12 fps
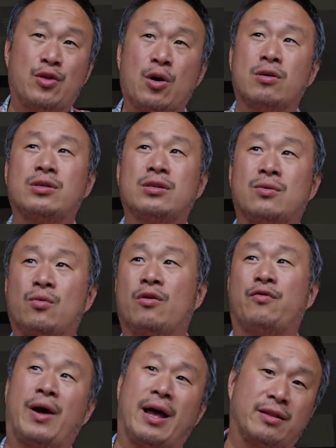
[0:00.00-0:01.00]
Those
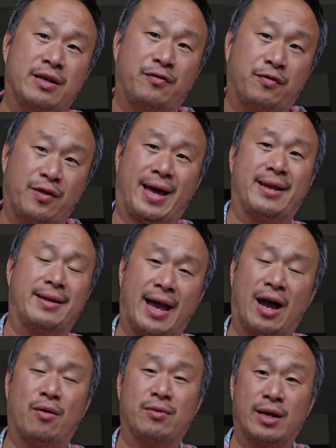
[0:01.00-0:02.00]
will finally flatten
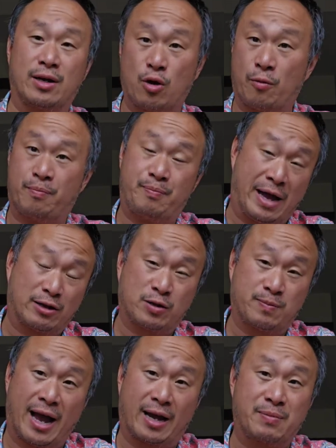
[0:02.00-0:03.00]
out and go bounce
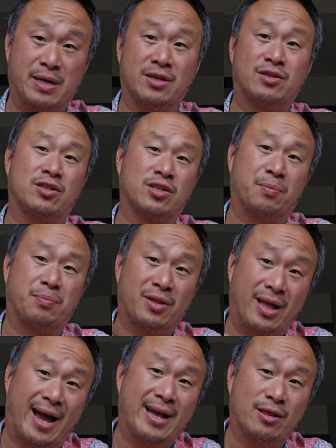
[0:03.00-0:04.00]
back because the
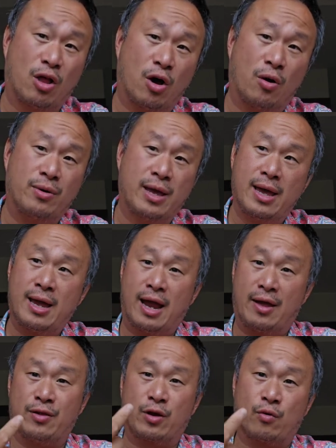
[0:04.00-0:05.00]
supply alone
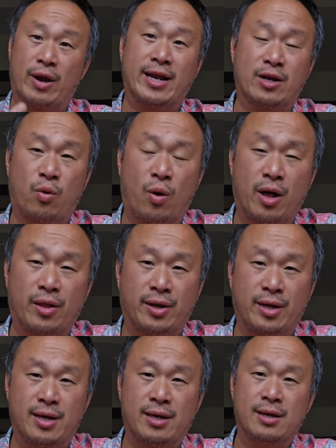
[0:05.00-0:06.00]
and the great
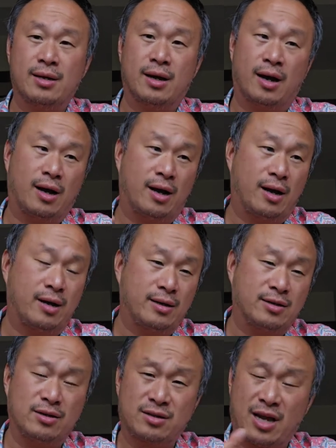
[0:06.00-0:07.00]
quality
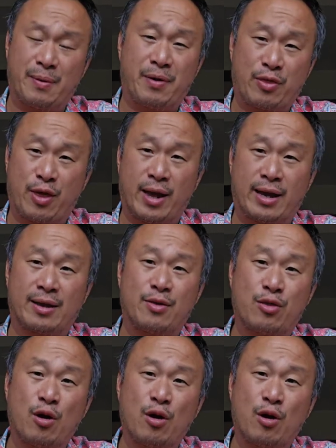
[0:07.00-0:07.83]
type of thing,